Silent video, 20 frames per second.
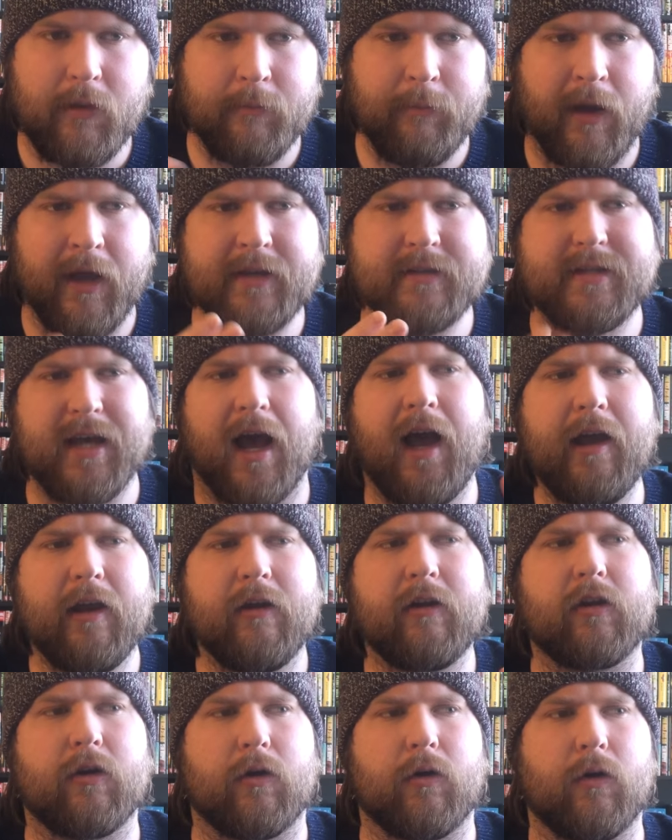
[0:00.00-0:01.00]
My
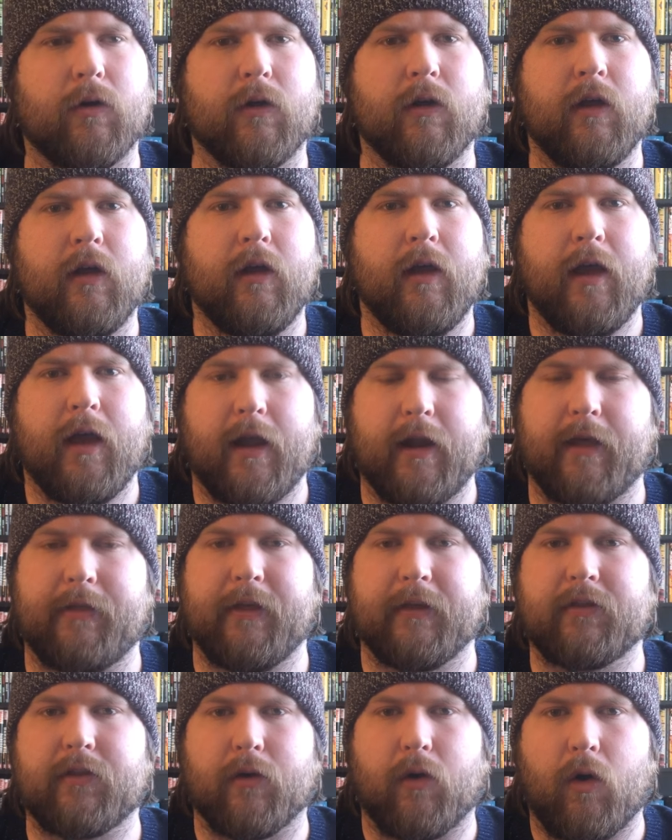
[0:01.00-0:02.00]
entire goal, and I
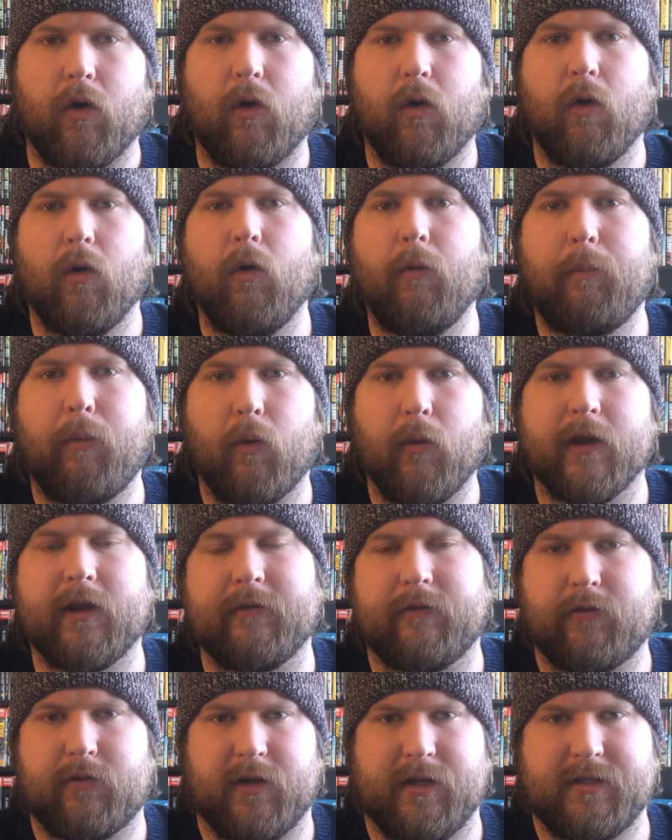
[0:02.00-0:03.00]
think the whole point
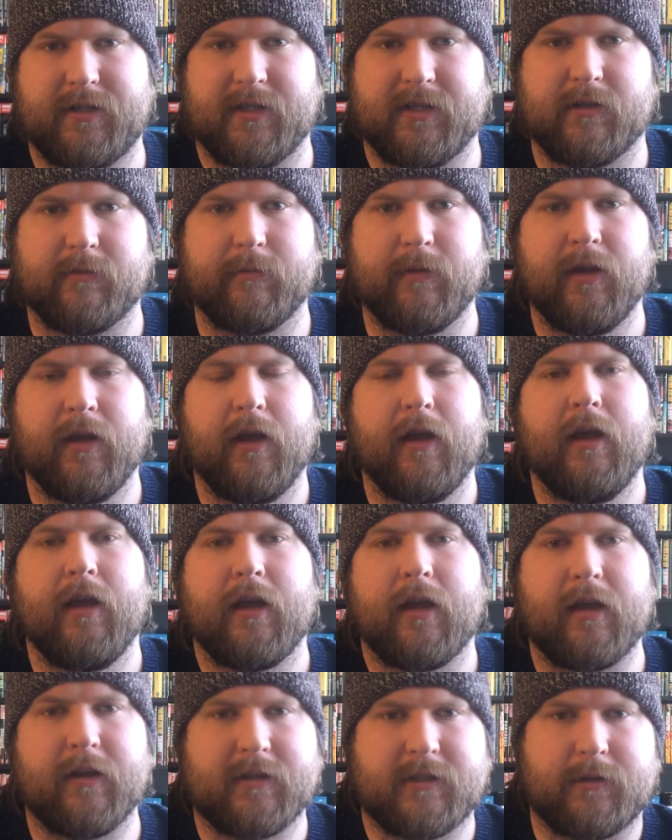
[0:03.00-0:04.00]
of criticism,
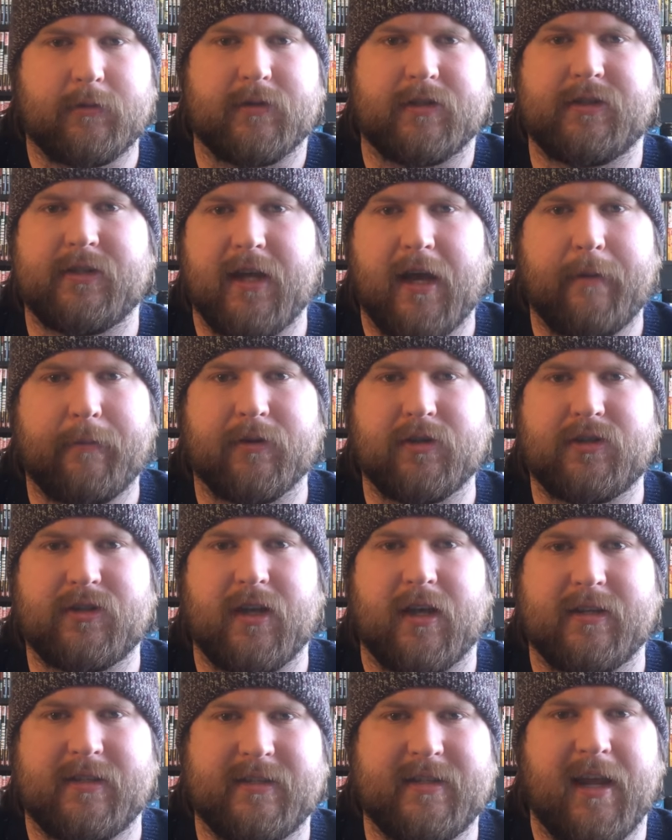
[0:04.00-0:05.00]
is to establish
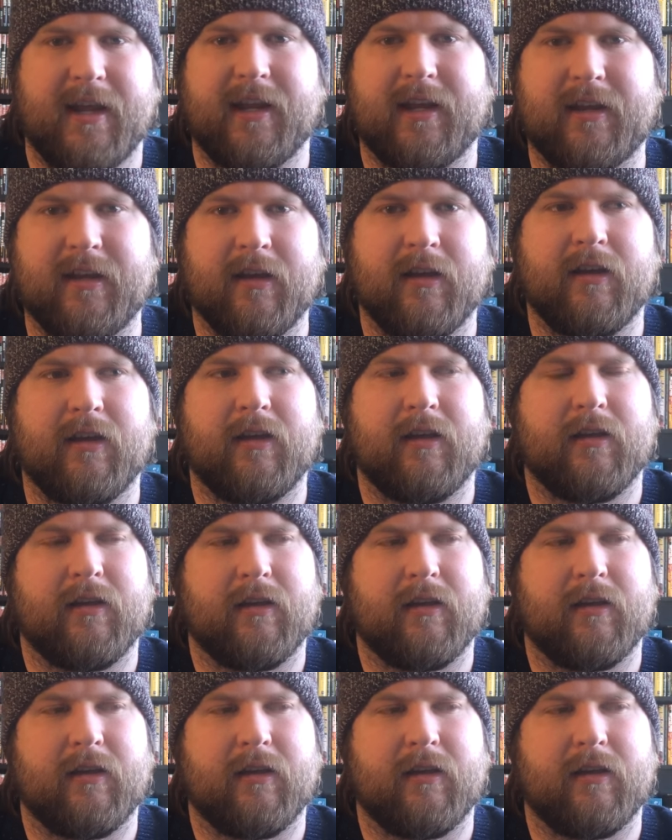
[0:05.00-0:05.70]
aesthetic